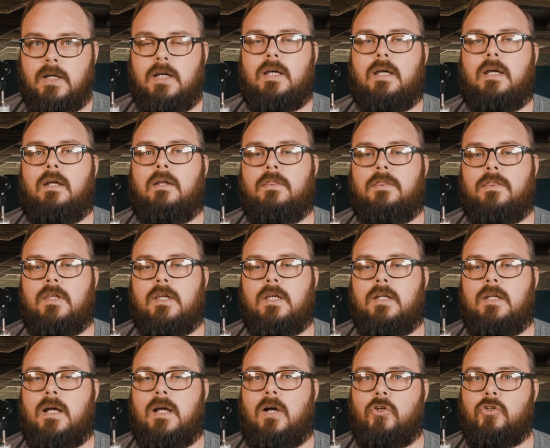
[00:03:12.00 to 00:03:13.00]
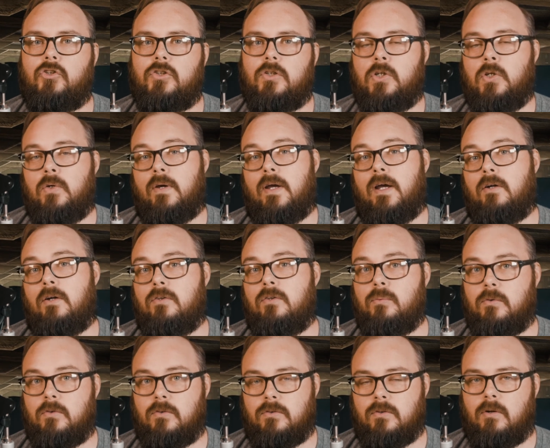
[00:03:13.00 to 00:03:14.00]
and then I'll show you how to
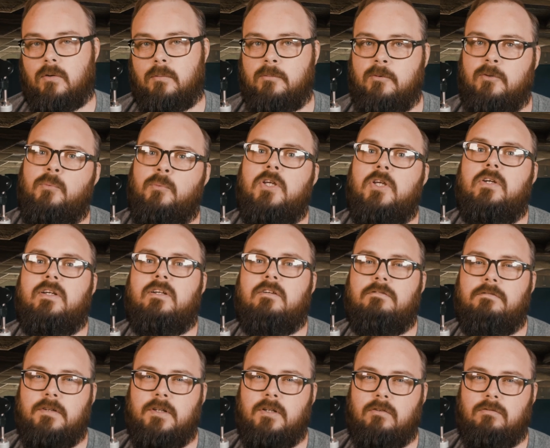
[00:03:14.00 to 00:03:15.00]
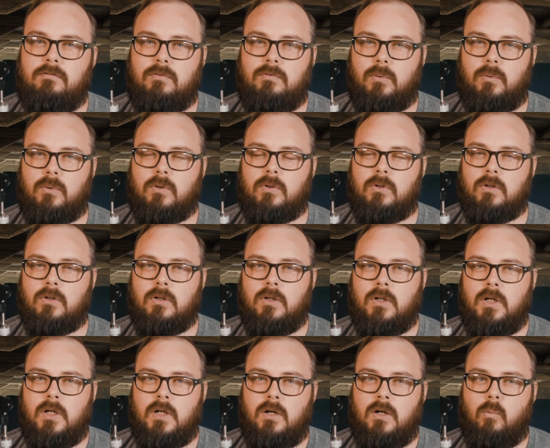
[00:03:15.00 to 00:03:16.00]
install them. So that way you get a feel for
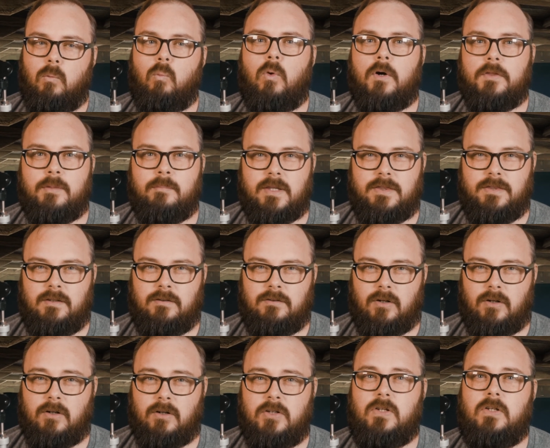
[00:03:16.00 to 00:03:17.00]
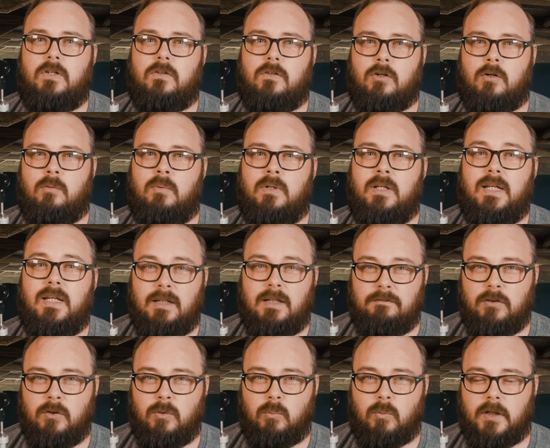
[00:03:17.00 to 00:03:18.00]
what the methods are. You can determine
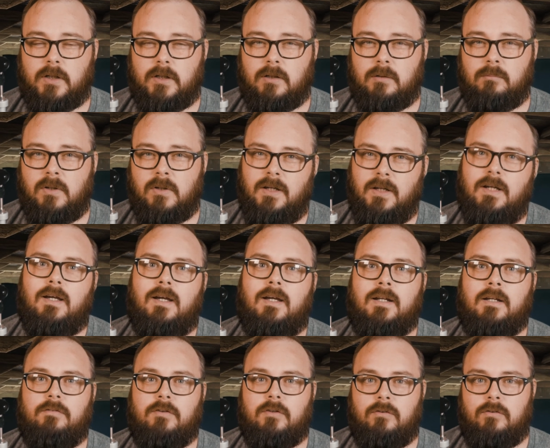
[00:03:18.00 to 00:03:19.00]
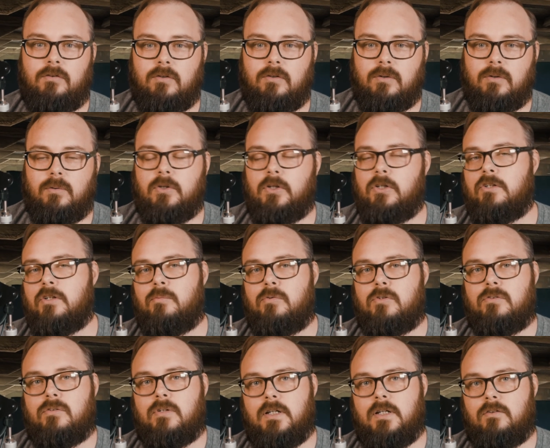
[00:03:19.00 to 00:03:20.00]
if you want them. And if you do, you can jump
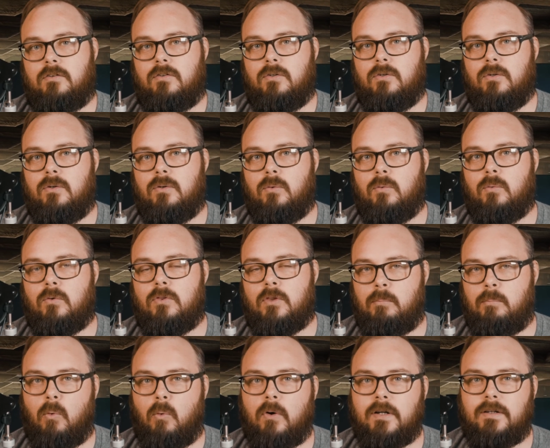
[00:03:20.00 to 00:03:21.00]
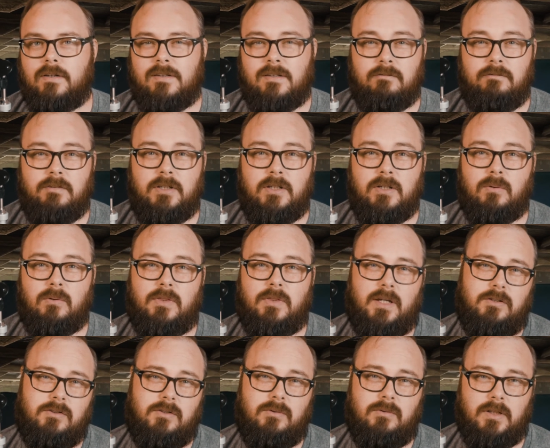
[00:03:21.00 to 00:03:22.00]
straight to the point in the video
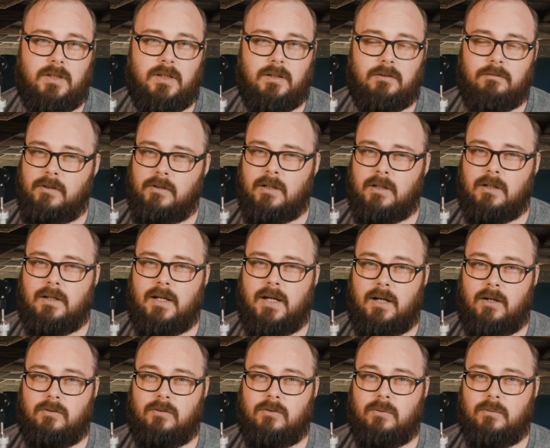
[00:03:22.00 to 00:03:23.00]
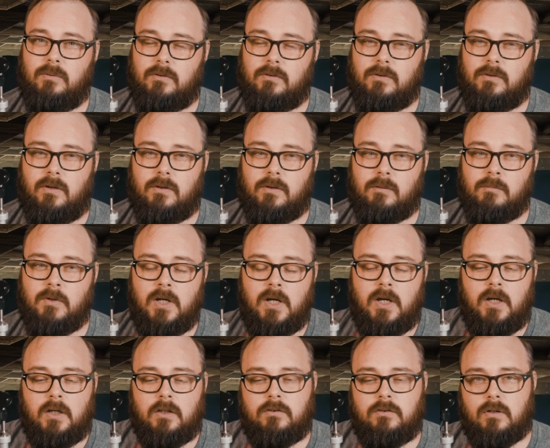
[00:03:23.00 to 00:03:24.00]
that you need to figure out how to install them.
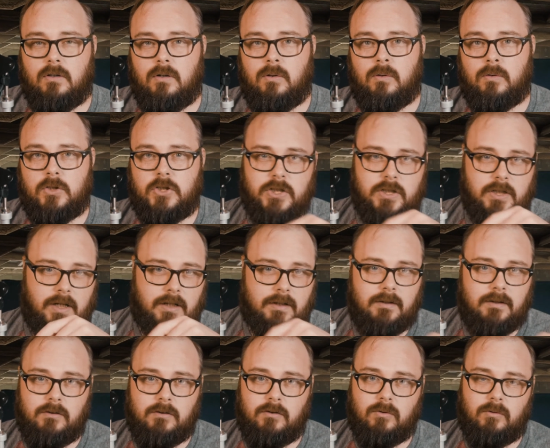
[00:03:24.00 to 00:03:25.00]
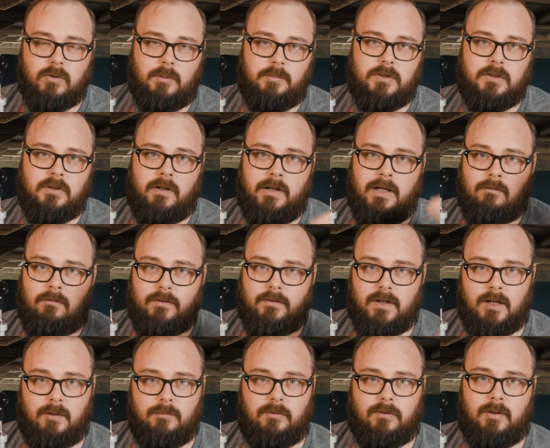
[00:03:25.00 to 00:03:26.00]
So check the description. I have
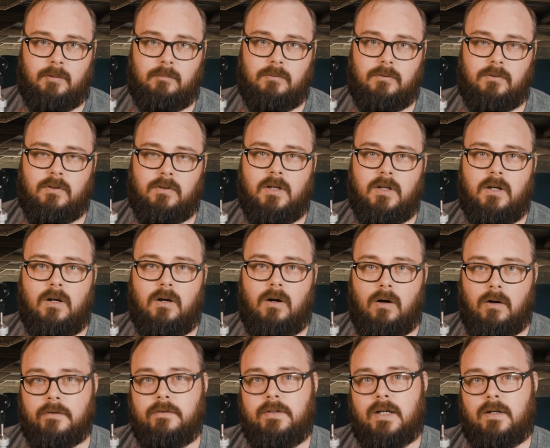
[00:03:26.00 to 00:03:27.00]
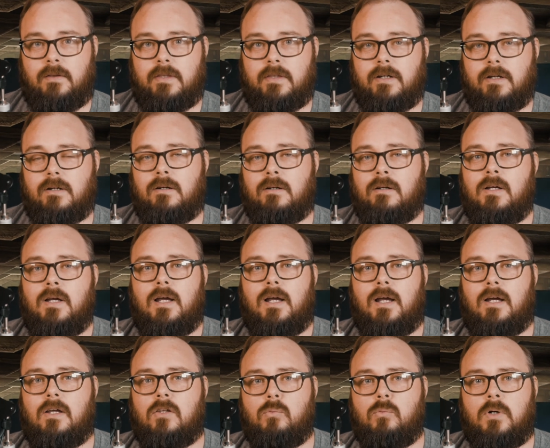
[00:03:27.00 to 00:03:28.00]
timestamps all down there,
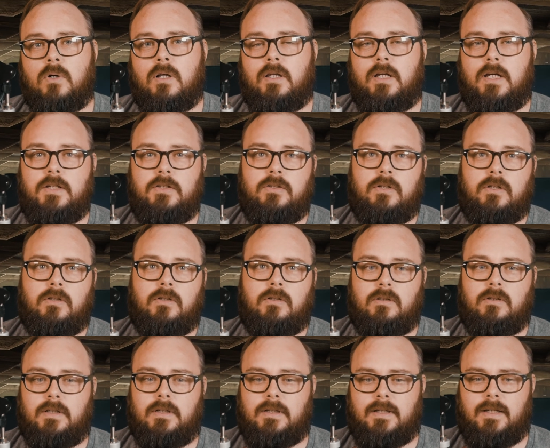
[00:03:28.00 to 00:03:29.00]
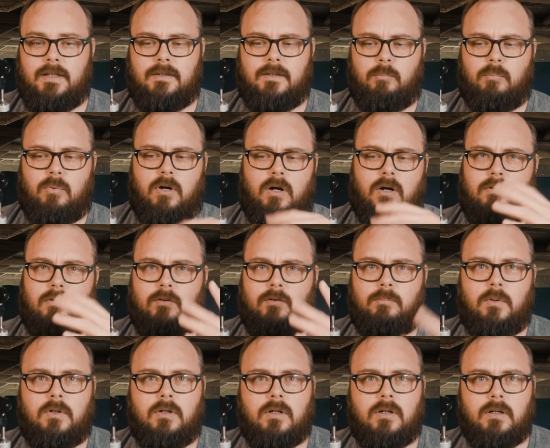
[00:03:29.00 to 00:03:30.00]
as well as you can look in like the progress
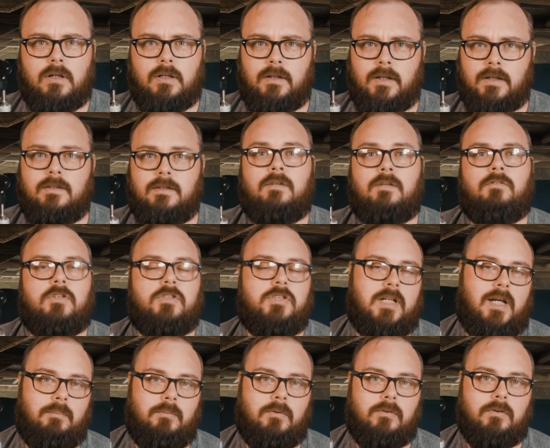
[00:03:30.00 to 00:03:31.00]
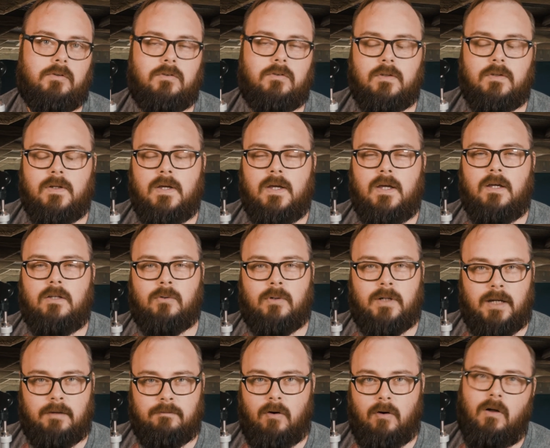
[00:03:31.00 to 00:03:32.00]
bar and like the different chapters. So I'll
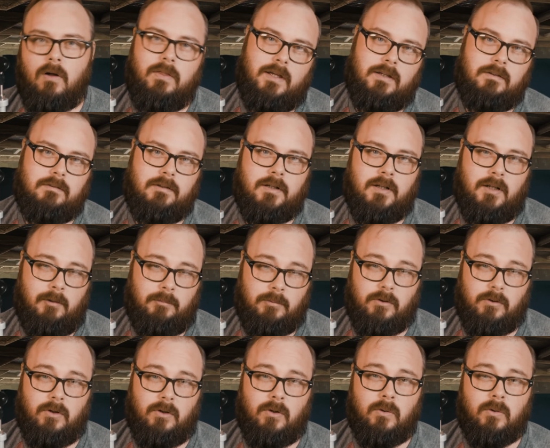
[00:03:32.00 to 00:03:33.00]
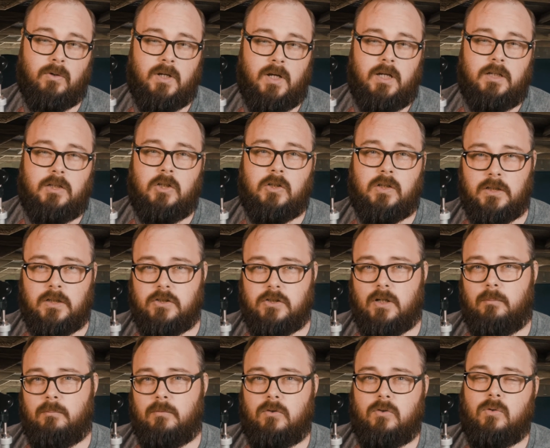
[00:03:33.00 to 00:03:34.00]
have all that set up so you can
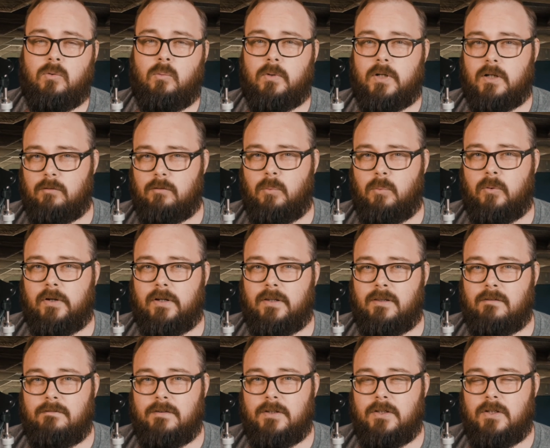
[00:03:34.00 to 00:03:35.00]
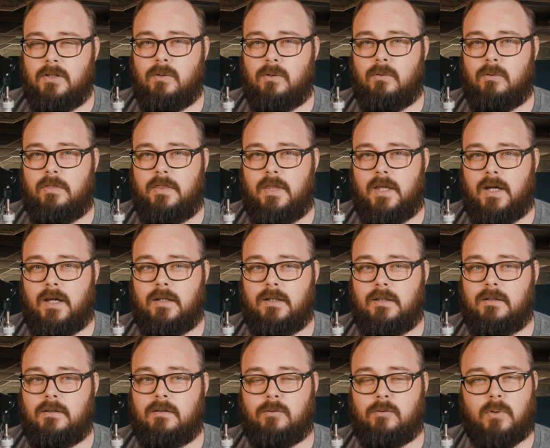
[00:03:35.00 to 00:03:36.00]
jump to whatever point in the video that
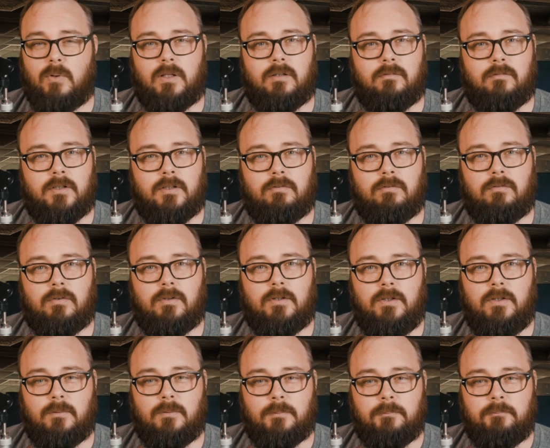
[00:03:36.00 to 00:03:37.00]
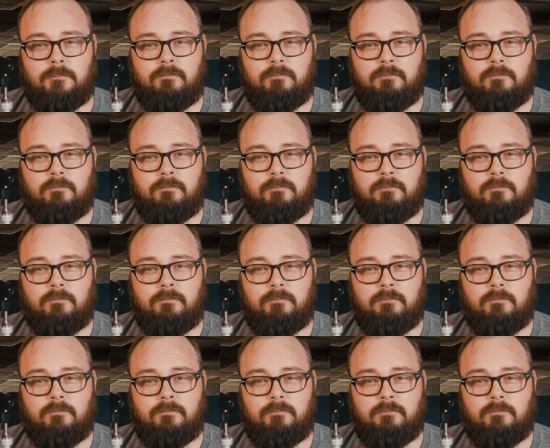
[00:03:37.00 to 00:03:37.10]
is relevant for you.